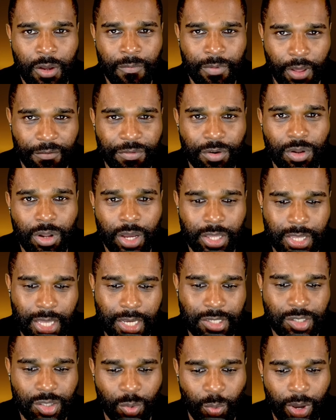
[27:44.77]
I feel like
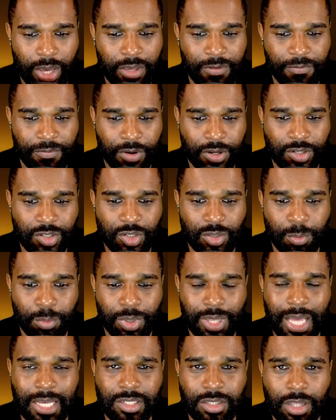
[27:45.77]
that's the way he functions, but
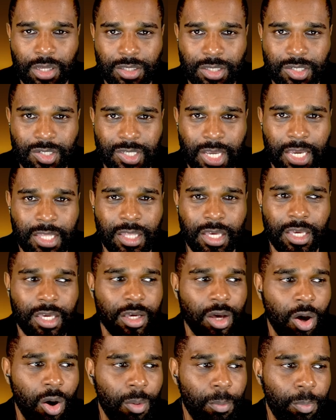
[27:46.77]
that's not to say that he
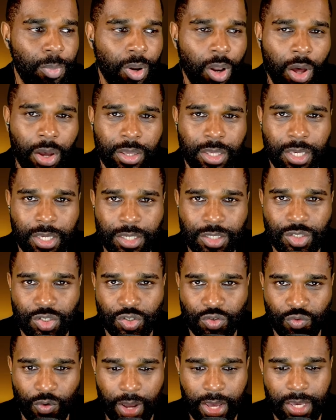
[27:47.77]
can't ply his
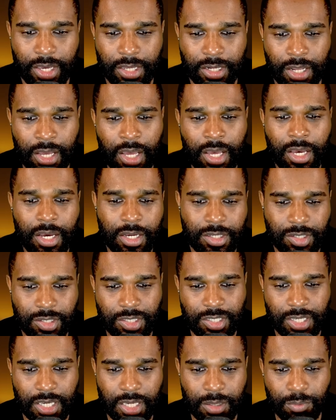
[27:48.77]
trade as a
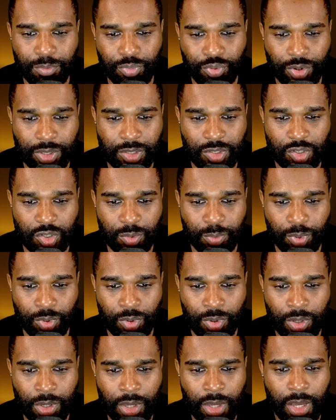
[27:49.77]
team
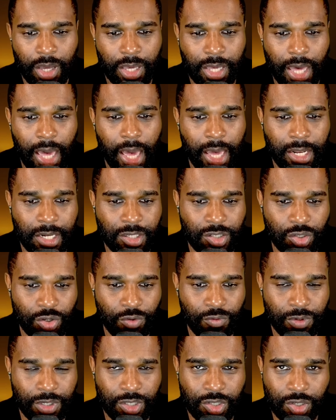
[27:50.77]
principal. Again, he's
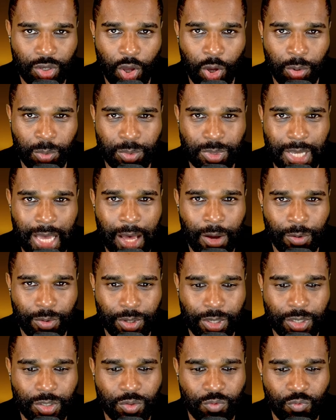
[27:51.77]
already scoped out
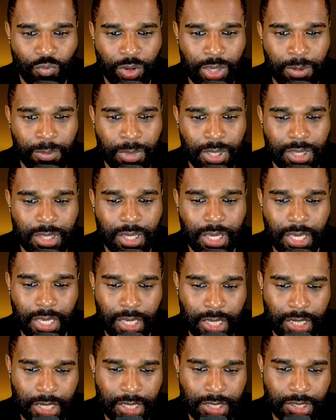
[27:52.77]
his remit that
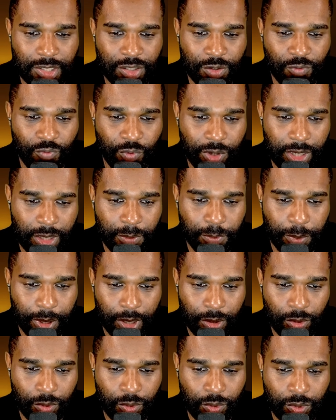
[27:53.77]
he needs to
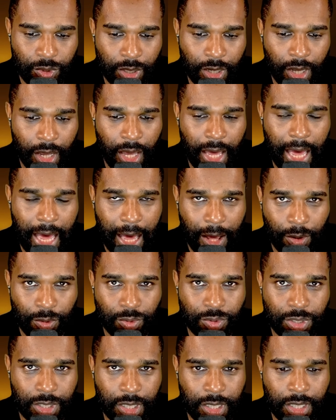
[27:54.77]
rebuild
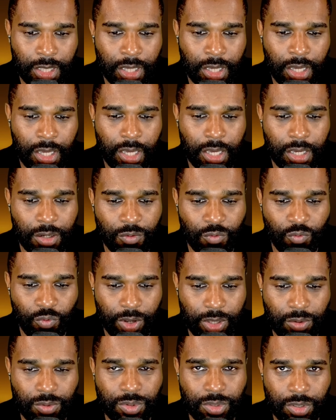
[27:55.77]
Audi in
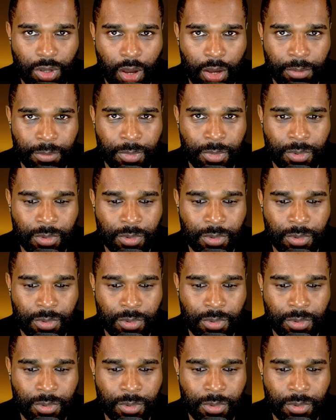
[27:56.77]
real time.